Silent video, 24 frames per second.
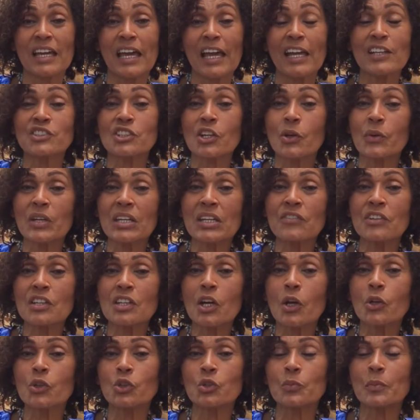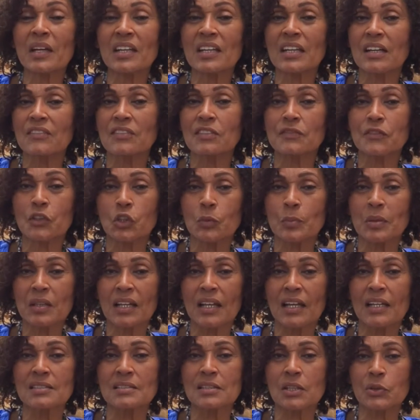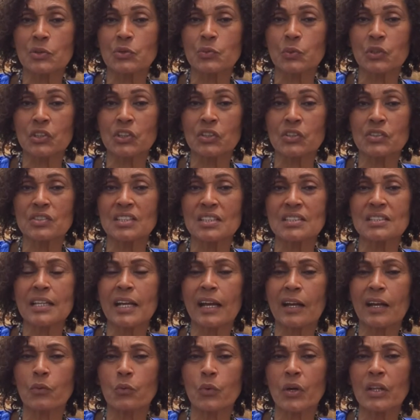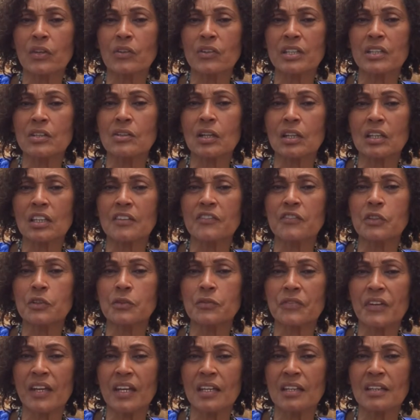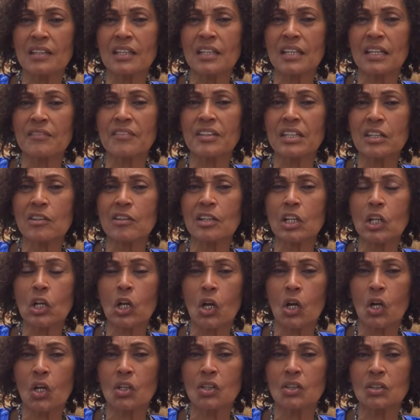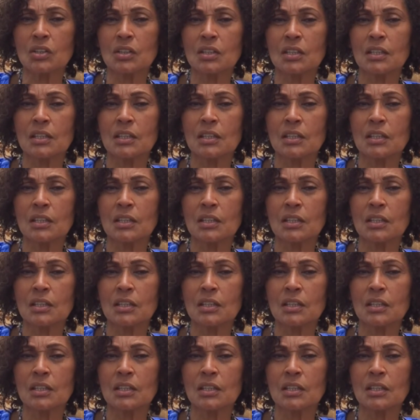And so even though you may never verbalize those words and say, I'd rather hear I love you fake than never hear it at all,